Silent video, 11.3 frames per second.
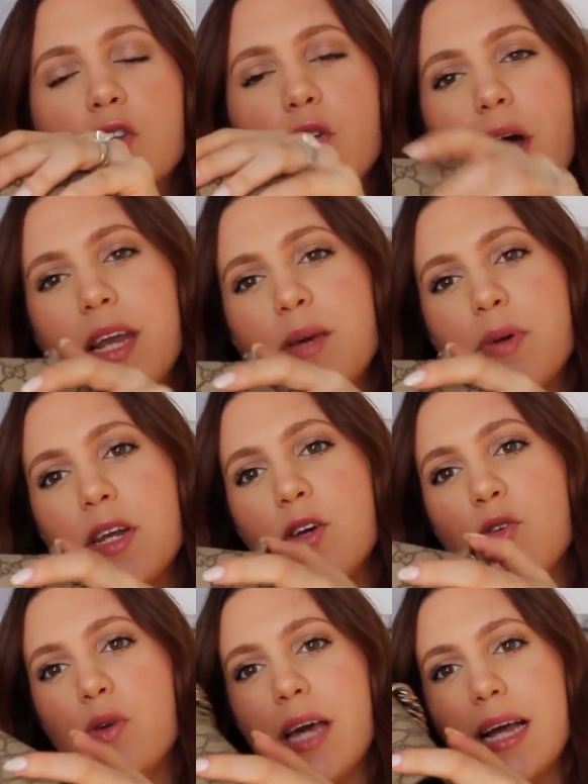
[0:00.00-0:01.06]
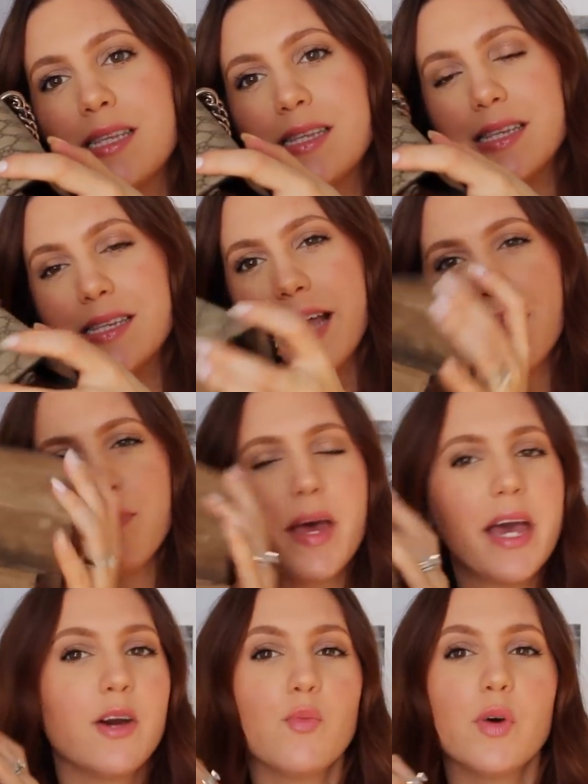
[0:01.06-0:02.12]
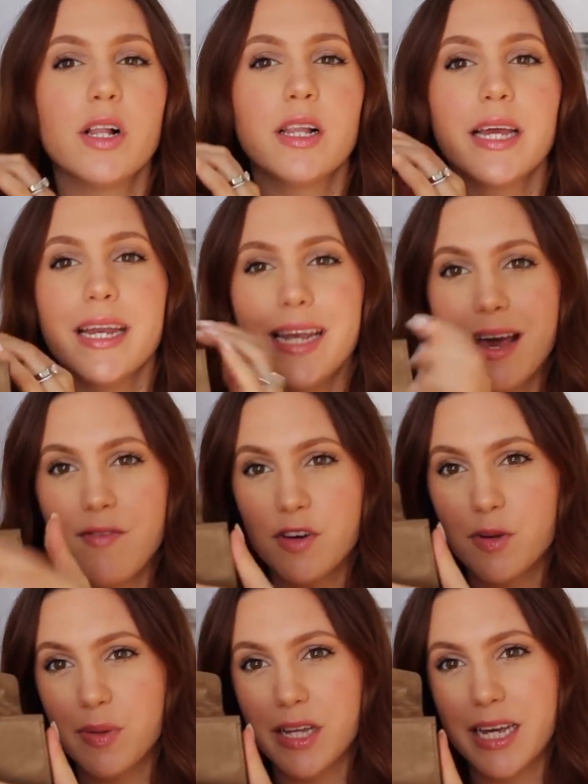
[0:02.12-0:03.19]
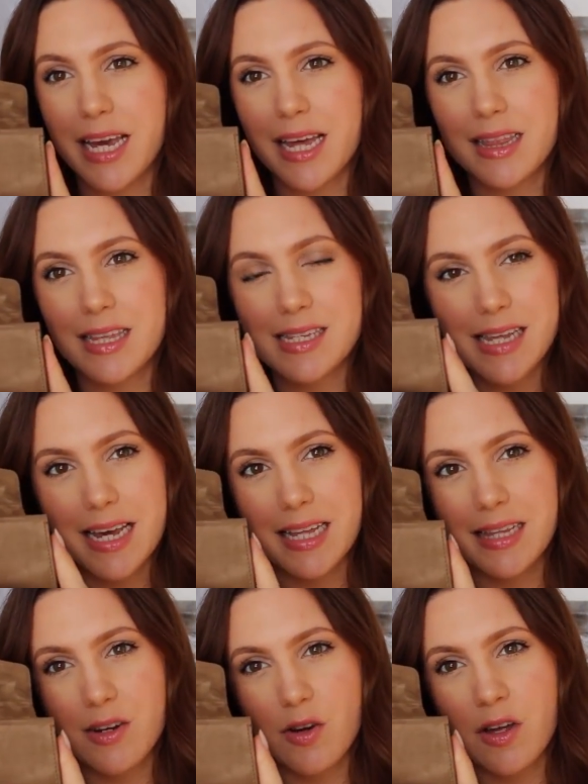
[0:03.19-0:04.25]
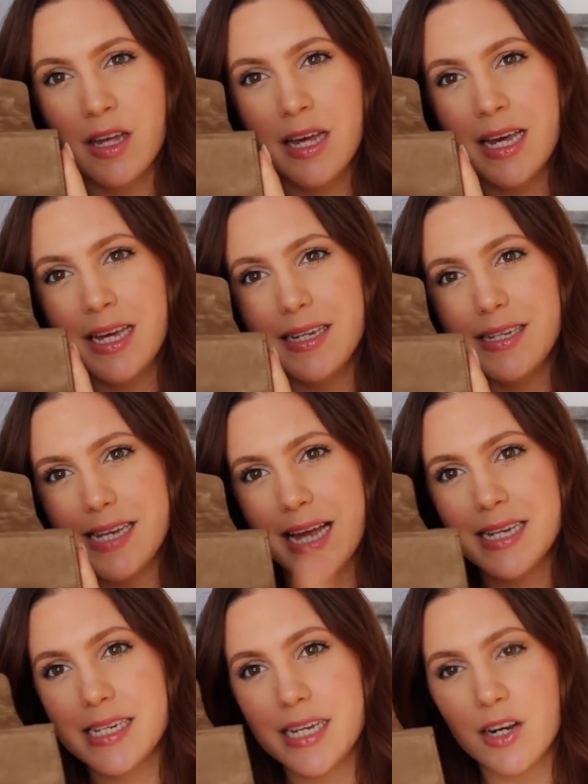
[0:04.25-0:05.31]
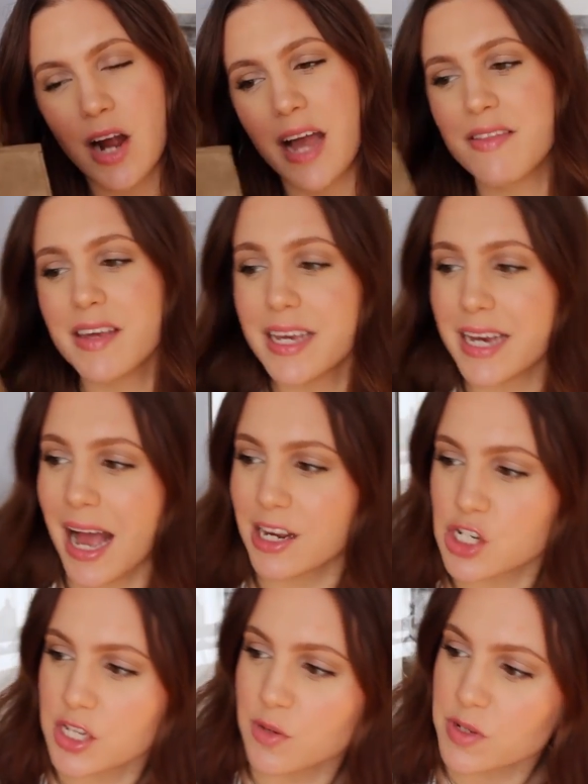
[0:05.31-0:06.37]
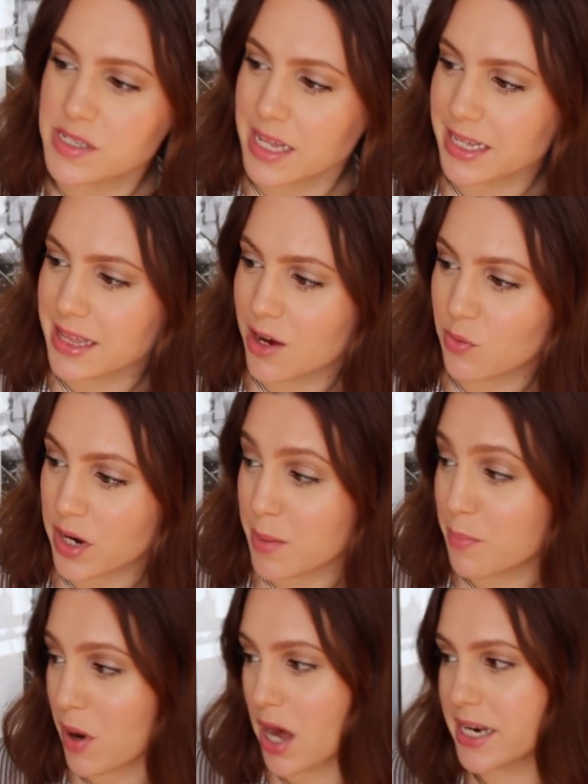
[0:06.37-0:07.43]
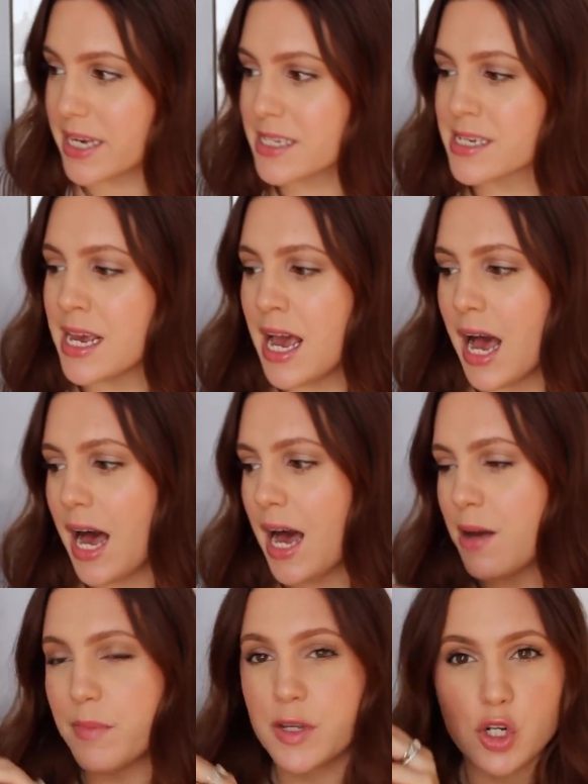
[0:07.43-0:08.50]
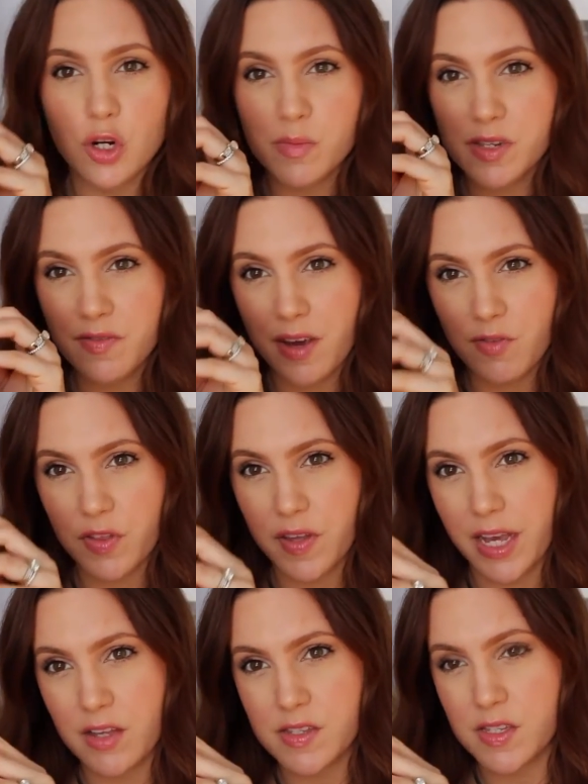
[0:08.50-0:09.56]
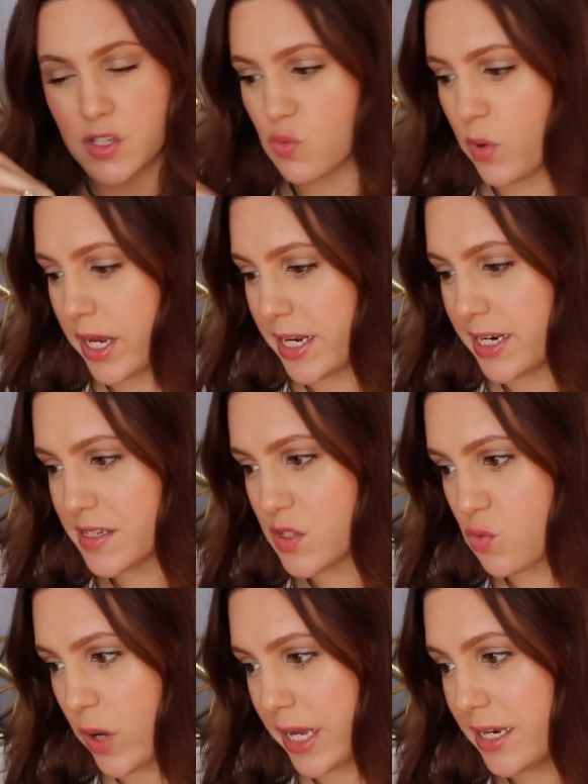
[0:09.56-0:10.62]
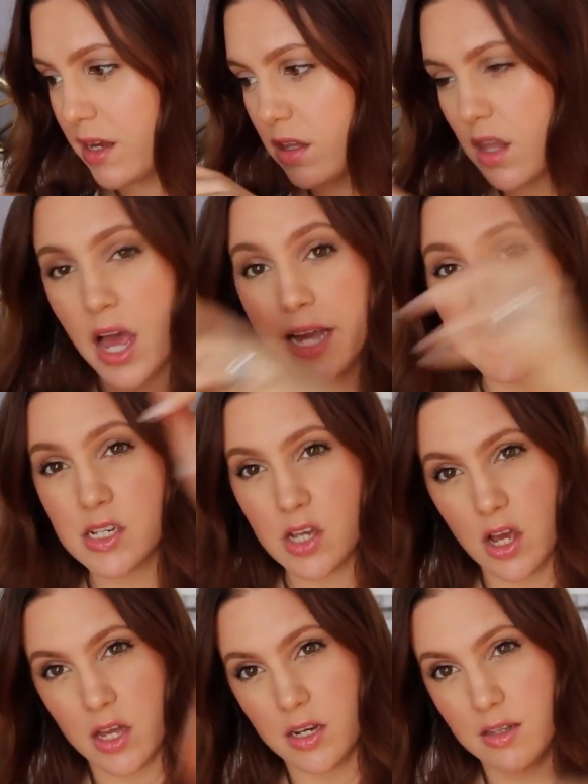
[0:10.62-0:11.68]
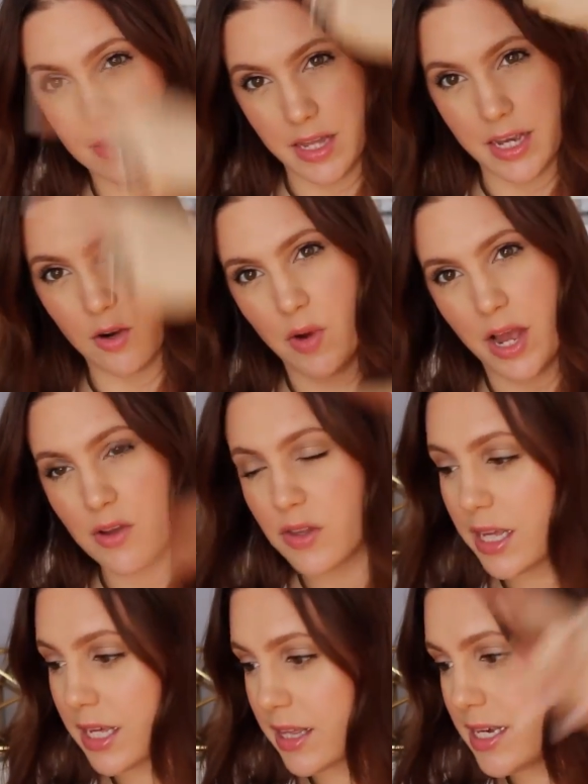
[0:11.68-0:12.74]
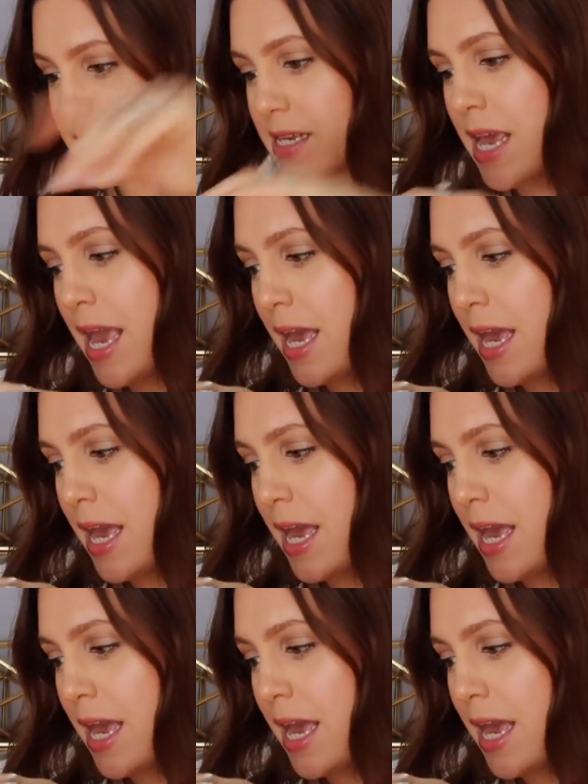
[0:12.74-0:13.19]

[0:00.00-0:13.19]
So anybody who gets this handbag will inevitably get this like little dent here. I think it actually was like that when I bought it. In terms of everything else, the suede, it is suede lined on like around like this.